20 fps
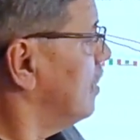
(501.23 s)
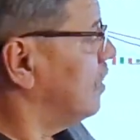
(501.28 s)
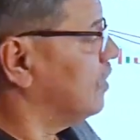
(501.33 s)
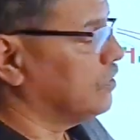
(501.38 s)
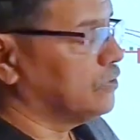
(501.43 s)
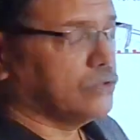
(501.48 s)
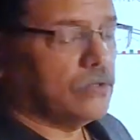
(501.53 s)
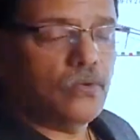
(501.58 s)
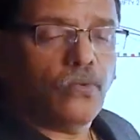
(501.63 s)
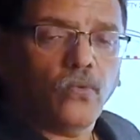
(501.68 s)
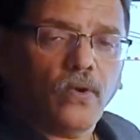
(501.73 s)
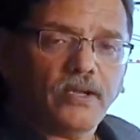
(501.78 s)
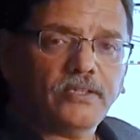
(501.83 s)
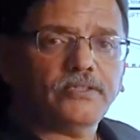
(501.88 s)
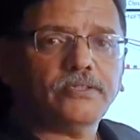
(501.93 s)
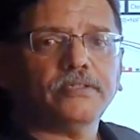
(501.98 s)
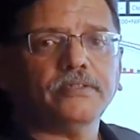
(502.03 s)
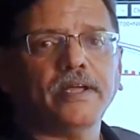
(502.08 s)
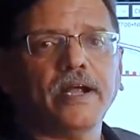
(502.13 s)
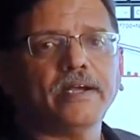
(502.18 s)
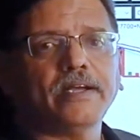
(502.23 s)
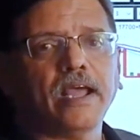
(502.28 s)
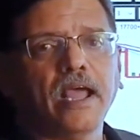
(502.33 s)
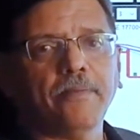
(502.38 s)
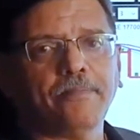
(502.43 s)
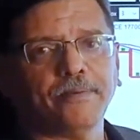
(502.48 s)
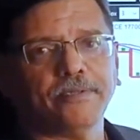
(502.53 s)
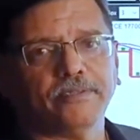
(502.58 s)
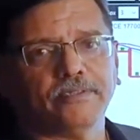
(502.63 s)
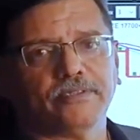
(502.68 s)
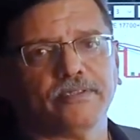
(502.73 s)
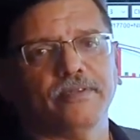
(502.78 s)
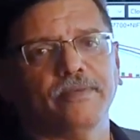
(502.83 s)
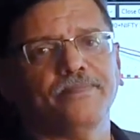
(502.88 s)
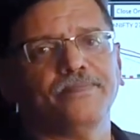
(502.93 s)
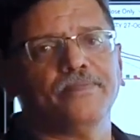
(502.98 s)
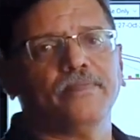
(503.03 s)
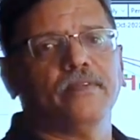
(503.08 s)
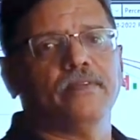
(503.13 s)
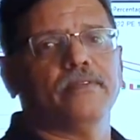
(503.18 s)
So once that happens,
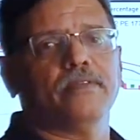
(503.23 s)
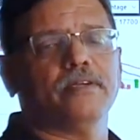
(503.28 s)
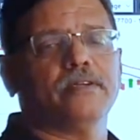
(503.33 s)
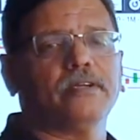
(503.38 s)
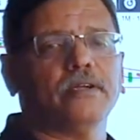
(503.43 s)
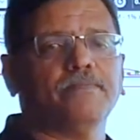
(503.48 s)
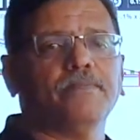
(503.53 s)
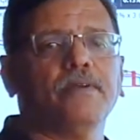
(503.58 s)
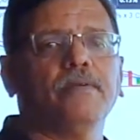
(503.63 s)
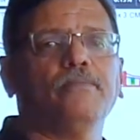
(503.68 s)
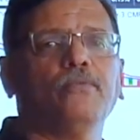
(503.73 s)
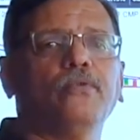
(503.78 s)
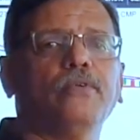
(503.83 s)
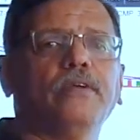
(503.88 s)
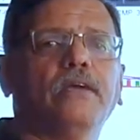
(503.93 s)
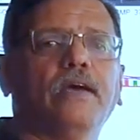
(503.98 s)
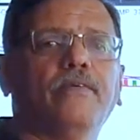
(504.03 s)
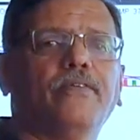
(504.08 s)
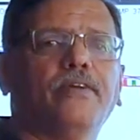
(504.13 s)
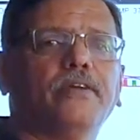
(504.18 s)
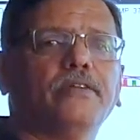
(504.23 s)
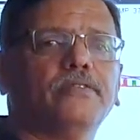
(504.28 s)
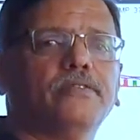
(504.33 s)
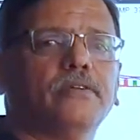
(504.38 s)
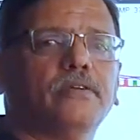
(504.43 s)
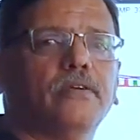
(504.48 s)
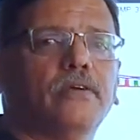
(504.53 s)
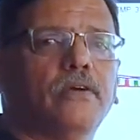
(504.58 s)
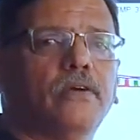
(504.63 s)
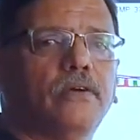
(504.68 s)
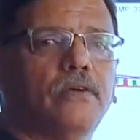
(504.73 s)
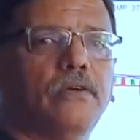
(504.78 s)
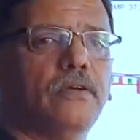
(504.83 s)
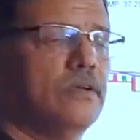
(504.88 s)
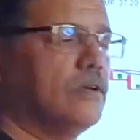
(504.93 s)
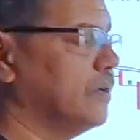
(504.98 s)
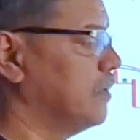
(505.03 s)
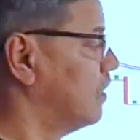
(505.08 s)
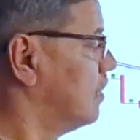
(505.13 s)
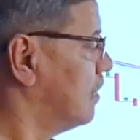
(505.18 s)
the triple moving average
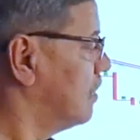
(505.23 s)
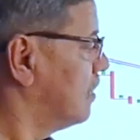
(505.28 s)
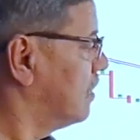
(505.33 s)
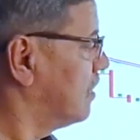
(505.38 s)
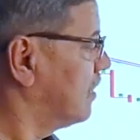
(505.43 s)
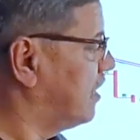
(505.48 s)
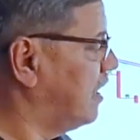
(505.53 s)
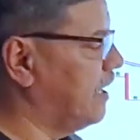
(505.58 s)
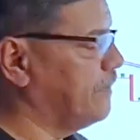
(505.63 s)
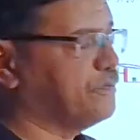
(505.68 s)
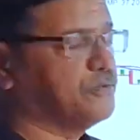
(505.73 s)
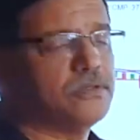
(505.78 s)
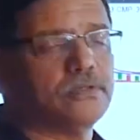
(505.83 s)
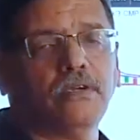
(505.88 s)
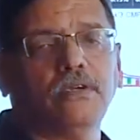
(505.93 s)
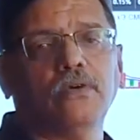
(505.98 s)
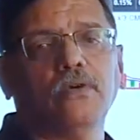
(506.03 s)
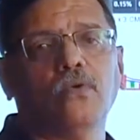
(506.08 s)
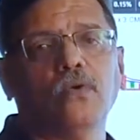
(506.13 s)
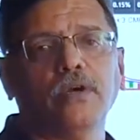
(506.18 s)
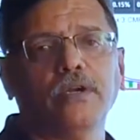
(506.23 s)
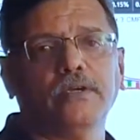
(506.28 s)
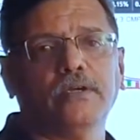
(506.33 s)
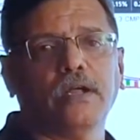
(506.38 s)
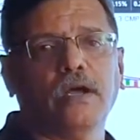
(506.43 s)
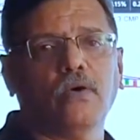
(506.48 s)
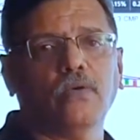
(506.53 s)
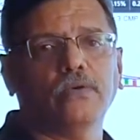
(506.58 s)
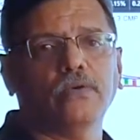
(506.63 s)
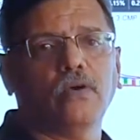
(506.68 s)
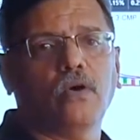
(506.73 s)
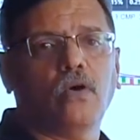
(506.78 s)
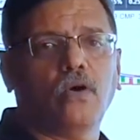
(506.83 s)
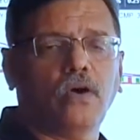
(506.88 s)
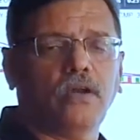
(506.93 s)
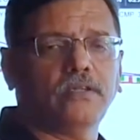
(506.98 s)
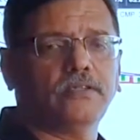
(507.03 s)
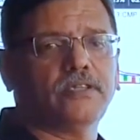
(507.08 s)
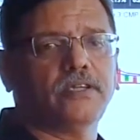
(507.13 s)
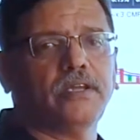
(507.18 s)
keeps going down.
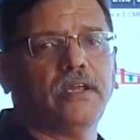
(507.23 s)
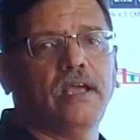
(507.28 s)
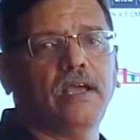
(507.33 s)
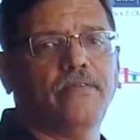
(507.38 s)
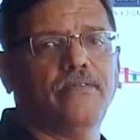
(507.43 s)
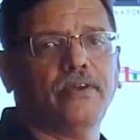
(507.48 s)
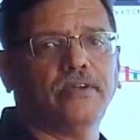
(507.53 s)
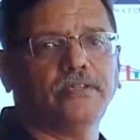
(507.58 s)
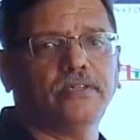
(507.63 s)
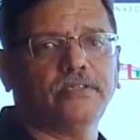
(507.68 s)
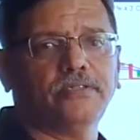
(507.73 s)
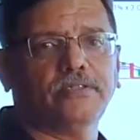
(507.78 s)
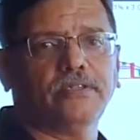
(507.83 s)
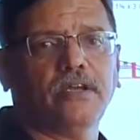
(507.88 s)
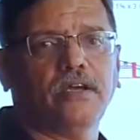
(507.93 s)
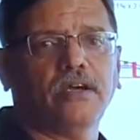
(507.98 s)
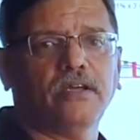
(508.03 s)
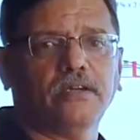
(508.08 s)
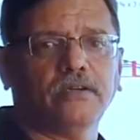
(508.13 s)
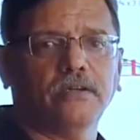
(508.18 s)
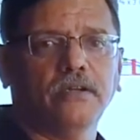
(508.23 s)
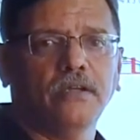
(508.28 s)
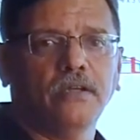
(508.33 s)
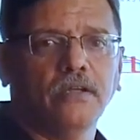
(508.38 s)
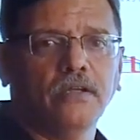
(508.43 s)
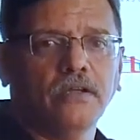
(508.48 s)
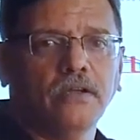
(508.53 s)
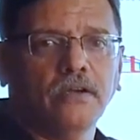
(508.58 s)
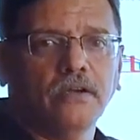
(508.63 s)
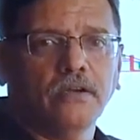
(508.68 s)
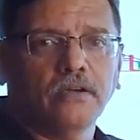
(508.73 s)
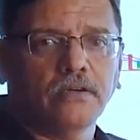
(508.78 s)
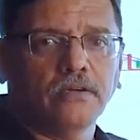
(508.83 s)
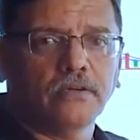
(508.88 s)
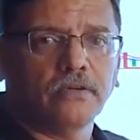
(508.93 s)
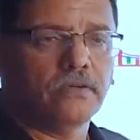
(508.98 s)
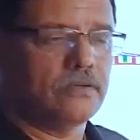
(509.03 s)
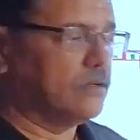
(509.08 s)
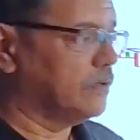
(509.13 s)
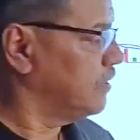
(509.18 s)
All three averages are
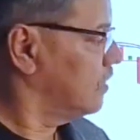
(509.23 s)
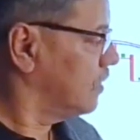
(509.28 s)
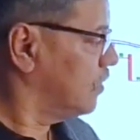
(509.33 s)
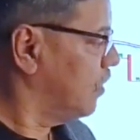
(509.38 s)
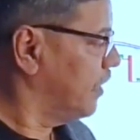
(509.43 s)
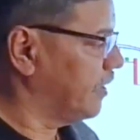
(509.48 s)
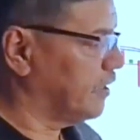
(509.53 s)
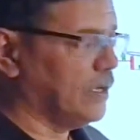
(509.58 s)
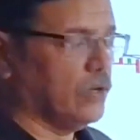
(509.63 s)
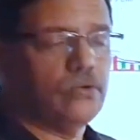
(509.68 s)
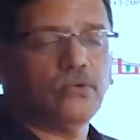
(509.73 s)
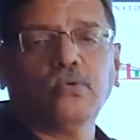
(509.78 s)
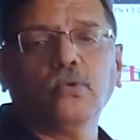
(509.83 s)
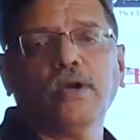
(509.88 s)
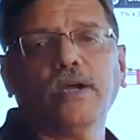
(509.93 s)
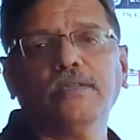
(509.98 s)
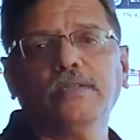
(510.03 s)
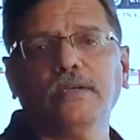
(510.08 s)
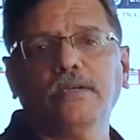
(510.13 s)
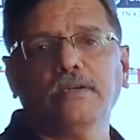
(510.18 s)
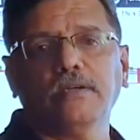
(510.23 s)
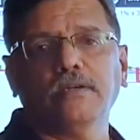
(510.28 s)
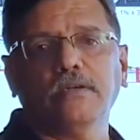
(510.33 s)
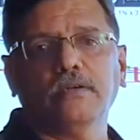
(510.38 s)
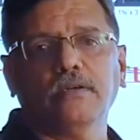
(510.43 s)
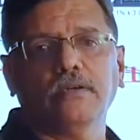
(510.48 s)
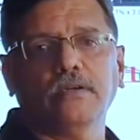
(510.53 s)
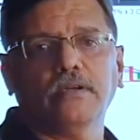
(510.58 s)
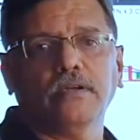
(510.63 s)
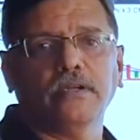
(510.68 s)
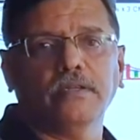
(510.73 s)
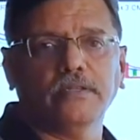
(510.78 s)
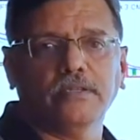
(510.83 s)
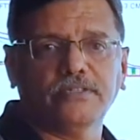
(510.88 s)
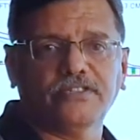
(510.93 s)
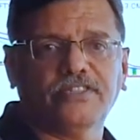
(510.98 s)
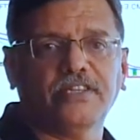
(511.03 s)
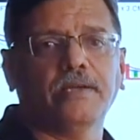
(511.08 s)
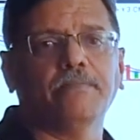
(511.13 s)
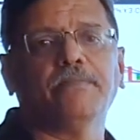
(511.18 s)
going down together in the
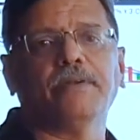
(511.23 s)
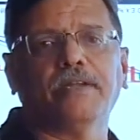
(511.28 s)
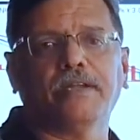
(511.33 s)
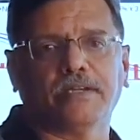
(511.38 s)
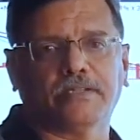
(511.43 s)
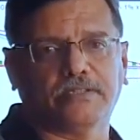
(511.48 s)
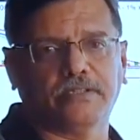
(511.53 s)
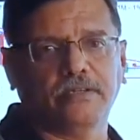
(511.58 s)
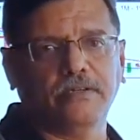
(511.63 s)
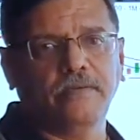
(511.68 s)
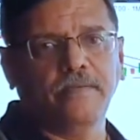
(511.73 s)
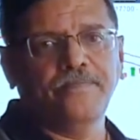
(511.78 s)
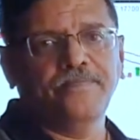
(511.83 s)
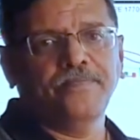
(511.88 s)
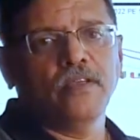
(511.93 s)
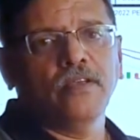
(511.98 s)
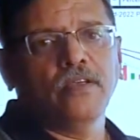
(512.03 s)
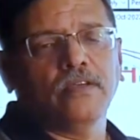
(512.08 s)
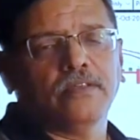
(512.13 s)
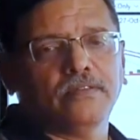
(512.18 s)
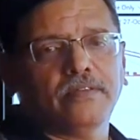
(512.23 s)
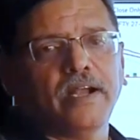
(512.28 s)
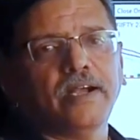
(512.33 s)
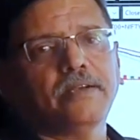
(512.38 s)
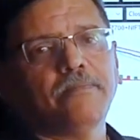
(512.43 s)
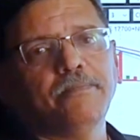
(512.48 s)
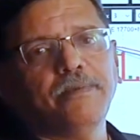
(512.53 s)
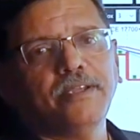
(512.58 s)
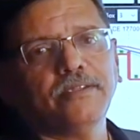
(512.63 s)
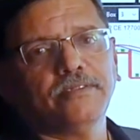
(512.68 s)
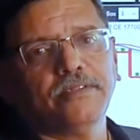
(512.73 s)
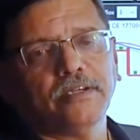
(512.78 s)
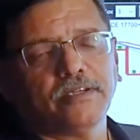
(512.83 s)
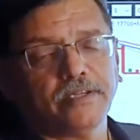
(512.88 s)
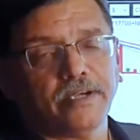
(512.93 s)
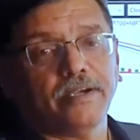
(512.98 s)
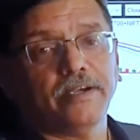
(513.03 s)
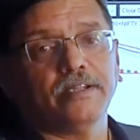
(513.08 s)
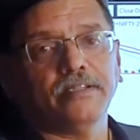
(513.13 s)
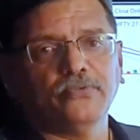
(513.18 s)
same direction. That means the
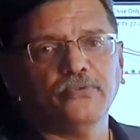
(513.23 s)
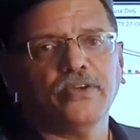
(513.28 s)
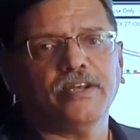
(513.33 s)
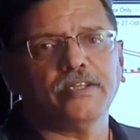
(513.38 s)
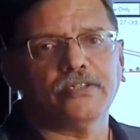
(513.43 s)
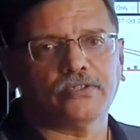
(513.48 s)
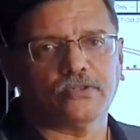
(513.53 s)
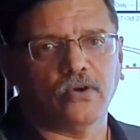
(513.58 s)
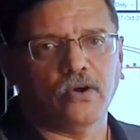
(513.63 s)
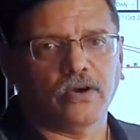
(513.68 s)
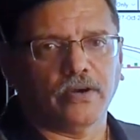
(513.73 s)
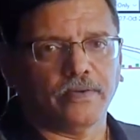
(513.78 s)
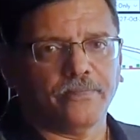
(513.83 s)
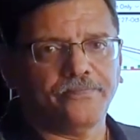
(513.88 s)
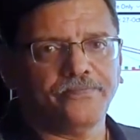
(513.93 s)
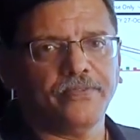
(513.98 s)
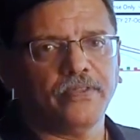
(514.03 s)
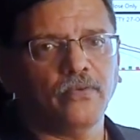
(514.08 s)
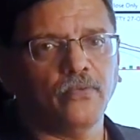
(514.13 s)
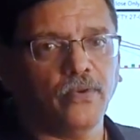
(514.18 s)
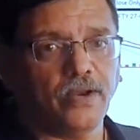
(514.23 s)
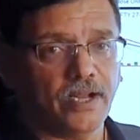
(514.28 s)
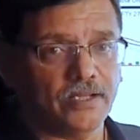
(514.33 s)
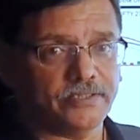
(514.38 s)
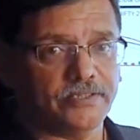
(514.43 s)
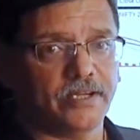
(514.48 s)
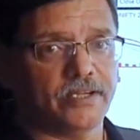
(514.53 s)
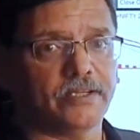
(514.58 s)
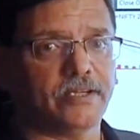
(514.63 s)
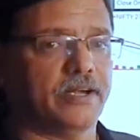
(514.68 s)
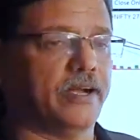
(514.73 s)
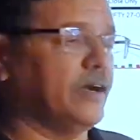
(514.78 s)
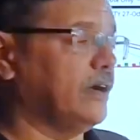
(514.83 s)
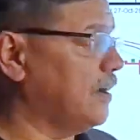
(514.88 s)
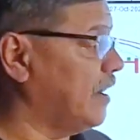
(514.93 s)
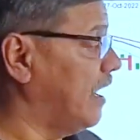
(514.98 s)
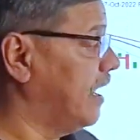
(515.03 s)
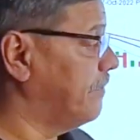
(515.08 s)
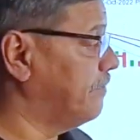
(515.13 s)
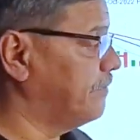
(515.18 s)
trend is very strong. When I say trend,
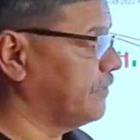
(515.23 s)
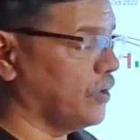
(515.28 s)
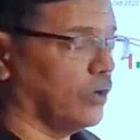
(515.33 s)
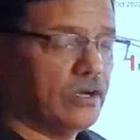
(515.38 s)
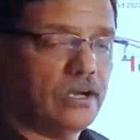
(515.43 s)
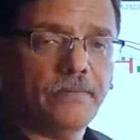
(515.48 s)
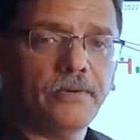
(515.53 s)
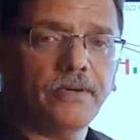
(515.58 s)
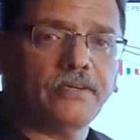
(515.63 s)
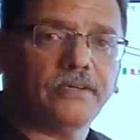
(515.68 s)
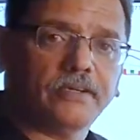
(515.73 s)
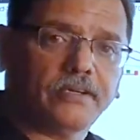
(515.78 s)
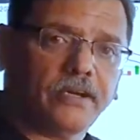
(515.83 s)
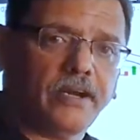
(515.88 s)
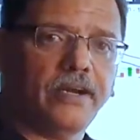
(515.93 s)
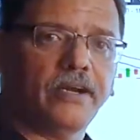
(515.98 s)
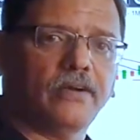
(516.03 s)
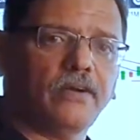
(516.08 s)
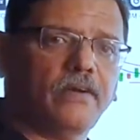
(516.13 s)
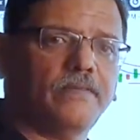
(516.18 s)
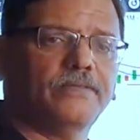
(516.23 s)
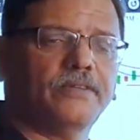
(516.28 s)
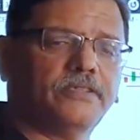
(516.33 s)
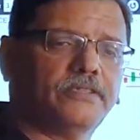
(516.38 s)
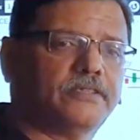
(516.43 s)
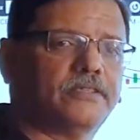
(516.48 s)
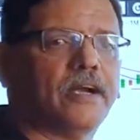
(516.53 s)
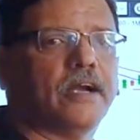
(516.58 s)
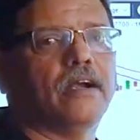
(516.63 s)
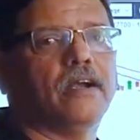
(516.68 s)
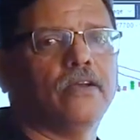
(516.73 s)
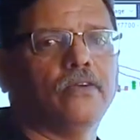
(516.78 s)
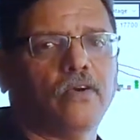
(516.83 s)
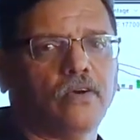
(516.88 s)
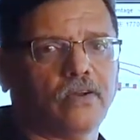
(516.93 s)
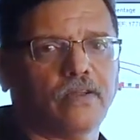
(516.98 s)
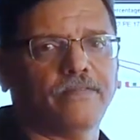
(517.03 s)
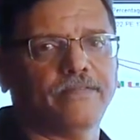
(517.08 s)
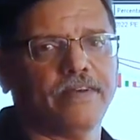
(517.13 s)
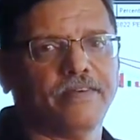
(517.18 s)
I am talking about trend of the straddle,
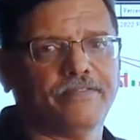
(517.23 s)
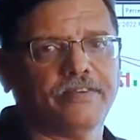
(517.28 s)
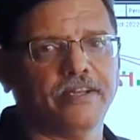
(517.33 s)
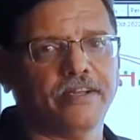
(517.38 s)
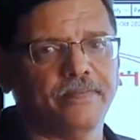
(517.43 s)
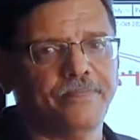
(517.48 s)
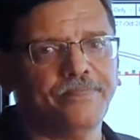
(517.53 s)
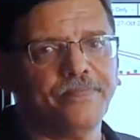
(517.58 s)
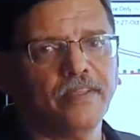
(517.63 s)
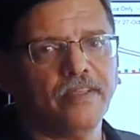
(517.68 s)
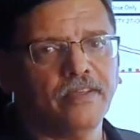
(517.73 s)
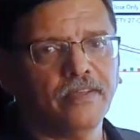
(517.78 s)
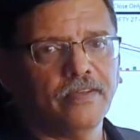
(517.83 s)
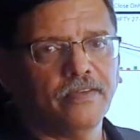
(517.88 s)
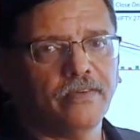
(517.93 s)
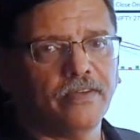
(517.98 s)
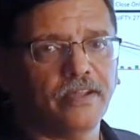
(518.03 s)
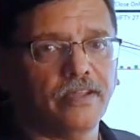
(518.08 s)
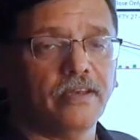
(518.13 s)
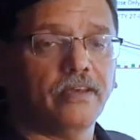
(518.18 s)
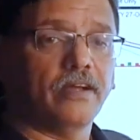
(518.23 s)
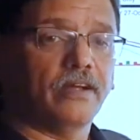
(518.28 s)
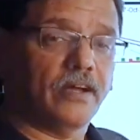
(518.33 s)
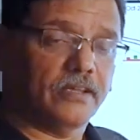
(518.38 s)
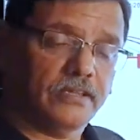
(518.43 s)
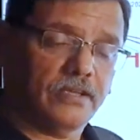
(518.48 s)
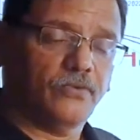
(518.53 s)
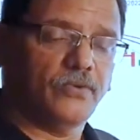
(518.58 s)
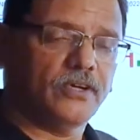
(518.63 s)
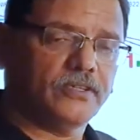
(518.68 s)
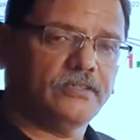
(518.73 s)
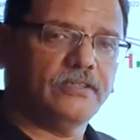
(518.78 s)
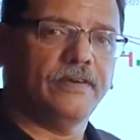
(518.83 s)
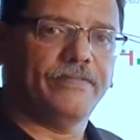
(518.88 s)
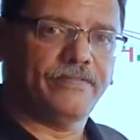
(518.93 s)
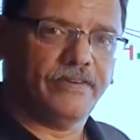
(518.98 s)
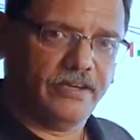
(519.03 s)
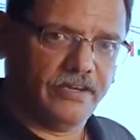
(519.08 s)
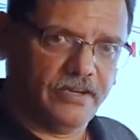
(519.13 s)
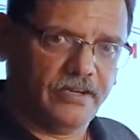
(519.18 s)
not of Nifty. In other words,
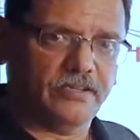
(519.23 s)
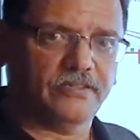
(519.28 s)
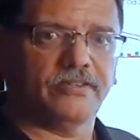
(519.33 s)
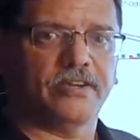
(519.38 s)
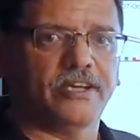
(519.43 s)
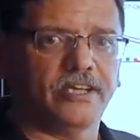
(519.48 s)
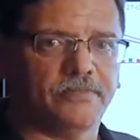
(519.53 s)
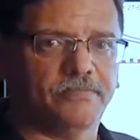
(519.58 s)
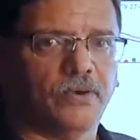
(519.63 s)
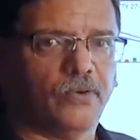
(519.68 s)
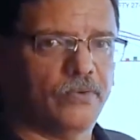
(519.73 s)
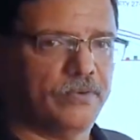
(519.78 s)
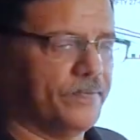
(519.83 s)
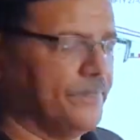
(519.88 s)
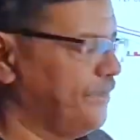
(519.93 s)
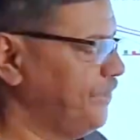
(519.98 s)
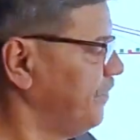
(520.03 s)
Nifty is range bound.